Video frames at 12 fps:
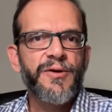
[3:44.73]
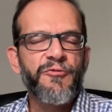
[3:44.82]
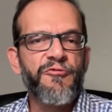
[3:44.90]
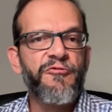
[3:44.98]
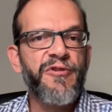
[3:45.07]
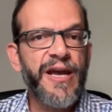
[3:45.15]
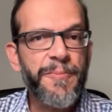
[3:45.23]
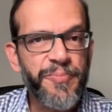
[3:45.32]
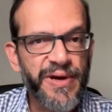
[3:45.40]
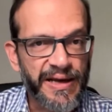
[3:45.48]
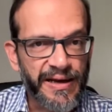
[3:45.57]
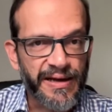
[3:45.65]

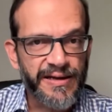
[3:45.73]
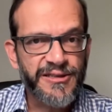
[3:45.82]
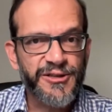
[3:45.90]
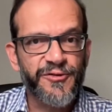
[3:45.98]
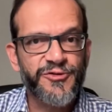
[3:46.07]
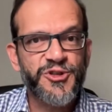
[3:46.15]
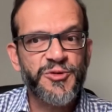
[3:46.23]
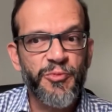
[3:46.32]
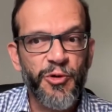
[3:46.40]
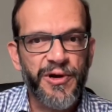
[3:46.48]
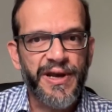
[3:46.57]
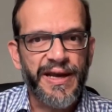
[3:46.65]
vaping instead of
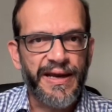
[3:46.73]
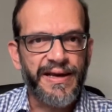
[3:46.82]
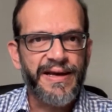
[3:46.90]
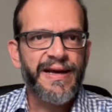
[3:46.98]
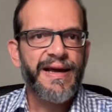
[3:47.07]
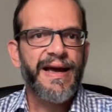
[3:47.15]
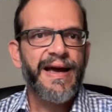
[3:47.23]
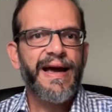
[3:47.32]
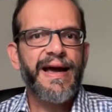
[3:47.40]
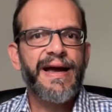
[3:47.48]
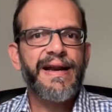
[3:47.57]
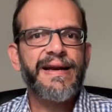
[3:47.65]
smoking?
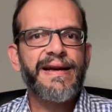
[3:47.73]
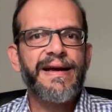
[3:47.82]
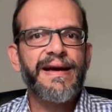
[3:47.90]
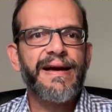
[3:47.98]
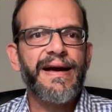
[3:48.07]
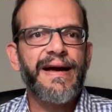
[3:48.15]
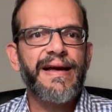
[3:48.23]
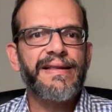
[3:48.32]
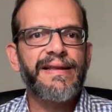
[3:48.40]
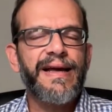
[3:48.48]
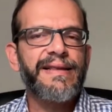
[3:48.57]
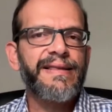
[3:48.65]
And uh,
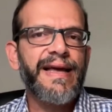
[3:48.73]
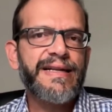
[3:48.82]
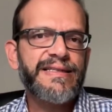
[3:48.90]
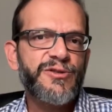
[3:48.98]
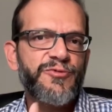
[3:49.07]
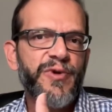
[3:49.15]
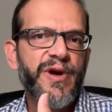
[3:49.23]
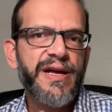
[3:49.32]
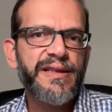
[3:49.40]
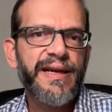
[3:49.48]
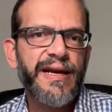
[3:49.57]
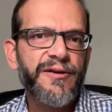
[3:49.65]
and and that's
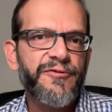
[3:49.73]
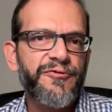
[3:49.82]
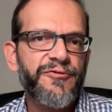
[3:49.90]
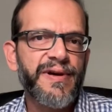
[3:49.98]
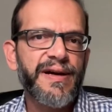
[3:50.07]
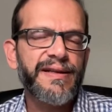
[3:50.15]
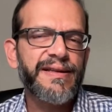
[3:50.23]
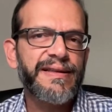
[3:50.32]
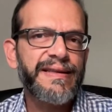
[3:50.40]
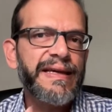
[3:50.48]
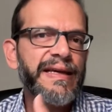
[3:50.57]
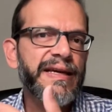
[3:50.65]
where the kind of uh, the
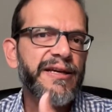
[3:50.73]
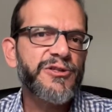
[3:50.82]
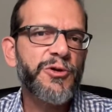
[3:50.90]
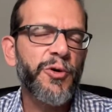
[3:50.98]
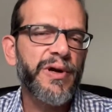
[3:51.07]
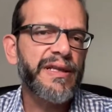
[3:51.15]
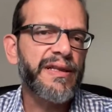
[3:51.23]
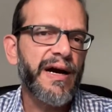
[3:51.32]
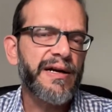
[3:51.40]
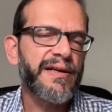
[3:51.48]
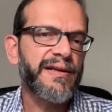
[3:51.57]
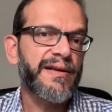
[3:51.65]
thinking is going in the
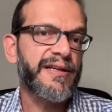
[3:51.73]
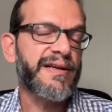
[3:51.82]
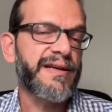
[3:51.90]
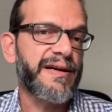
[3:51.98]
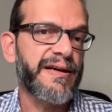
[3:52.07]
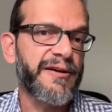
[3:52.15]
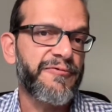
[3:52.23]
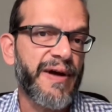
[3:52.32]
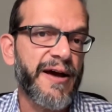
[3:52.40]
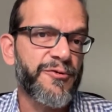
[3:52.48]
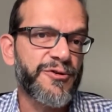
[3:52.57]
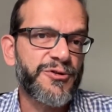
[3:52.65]
article, uh, if
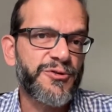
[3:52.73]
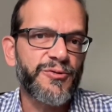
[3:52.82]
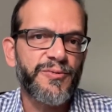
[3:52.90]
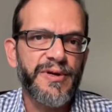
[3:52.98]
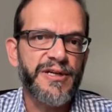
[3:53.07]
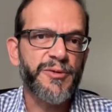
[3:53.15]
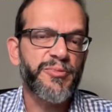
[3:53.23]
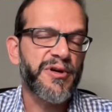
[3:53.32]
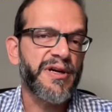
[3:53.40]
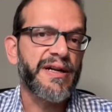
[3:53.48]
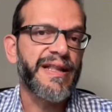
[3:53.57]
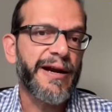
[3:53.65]
I was to
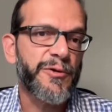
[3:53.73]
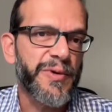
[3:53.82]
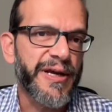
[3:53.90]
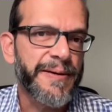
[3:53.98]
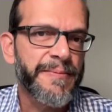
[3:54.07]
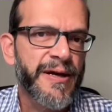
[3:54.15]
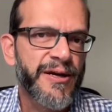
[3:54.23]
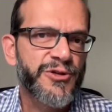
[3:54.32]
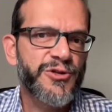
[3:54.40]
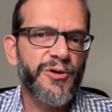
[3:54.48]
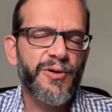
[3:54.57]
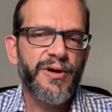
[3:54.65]
interpret it that way.
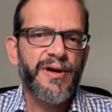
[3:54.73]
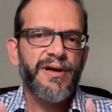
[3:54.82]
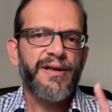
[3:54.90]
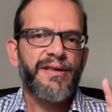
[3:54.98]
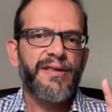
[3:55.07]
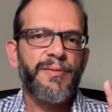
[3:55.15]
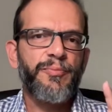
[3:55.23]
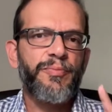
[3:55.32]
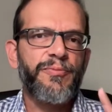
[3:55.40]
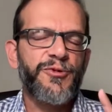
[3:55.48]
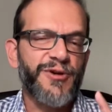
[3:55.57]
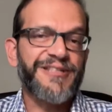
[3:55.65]
So the,
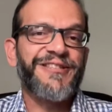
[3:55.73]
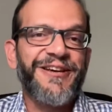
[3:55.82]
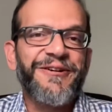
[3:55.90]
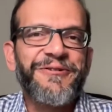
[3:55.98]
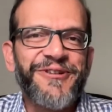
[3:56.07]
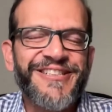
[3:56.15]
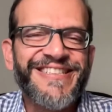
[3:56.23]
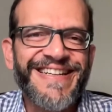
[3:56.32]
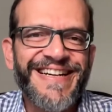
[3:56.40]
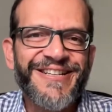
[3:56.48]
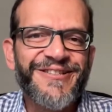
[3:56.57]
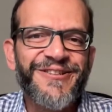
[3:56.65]
to answer your
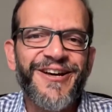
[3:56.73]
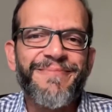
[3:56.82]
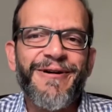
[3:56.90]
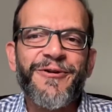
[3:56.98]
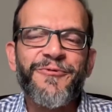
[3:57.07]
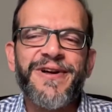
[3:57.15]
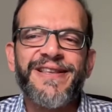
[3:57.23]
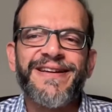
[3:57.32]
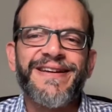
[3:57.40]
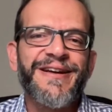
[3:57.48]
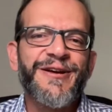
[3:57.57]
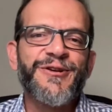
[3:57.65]
question, it is not about
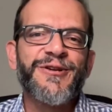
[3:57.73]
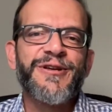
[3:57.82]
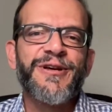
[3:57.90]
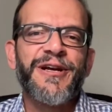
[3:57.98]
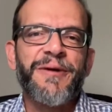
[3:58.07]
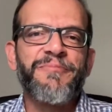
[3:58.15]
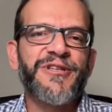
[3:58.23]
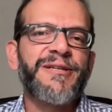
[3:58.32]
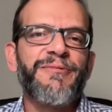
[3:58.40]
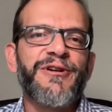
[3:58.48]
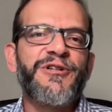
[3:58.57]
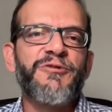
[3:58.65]
whether
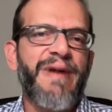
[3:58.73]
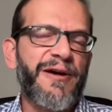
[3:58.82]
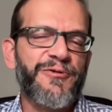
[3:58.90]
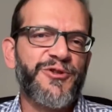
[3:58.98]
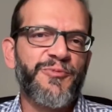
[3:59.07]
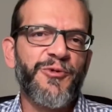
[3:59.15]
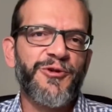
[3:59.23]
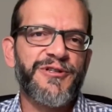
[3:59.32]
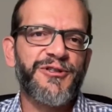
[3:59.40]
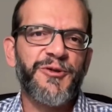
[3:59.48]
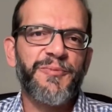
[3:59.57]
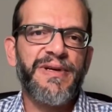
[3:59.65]
combustible tobacco
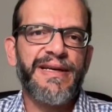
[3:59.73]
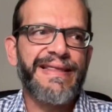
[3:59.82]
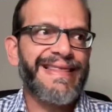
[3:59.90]
smokers should be